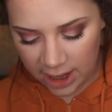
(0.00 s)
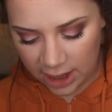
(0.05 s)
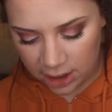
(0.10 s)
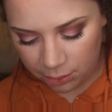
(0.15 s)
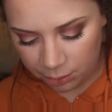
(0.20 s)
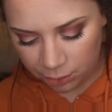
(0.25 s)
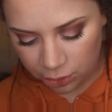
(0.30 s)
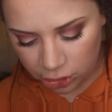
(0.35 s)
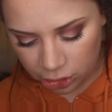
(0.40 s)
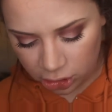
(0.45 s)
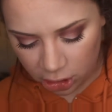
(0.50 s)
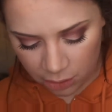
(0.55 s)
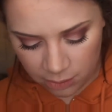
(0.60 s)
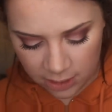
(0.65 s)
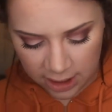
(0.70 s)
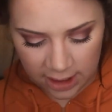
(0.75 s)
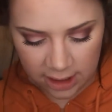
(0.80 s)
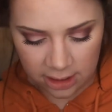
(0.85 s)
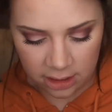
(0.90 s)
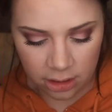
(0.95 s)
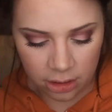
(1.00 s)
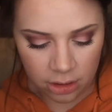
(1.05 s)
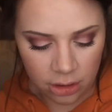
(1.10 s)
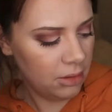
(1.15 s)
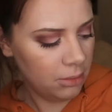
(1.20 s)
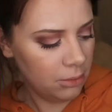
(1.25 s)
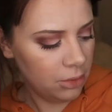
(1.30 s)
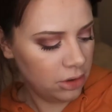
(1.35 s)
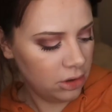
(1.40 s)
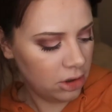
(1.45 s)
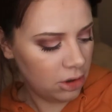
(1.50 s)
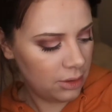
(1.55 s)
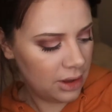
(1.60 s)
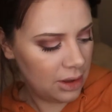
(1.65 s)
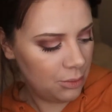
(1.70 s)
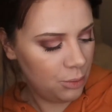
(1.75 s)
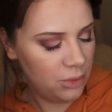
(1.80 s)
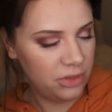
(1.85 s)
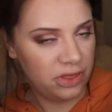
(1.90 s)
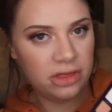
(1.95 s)
and I'm going to go in, I think I'm going to go
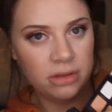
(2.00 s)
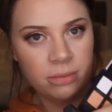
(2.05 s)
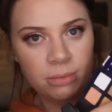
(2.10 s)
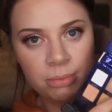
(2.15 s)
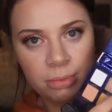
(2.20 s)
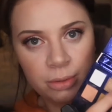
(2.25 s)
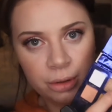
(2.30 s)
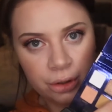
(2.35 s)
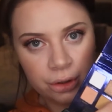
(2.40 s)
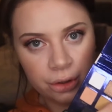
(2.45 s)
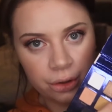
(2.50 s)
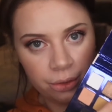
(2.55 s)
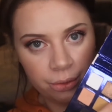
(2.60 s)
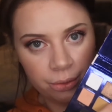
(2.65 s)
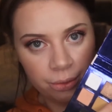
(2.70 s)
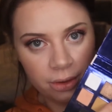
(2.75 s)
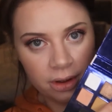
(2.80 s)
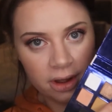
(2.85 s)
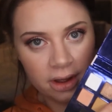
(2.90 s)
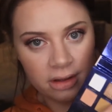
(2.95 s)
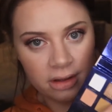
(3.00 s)
in with the blue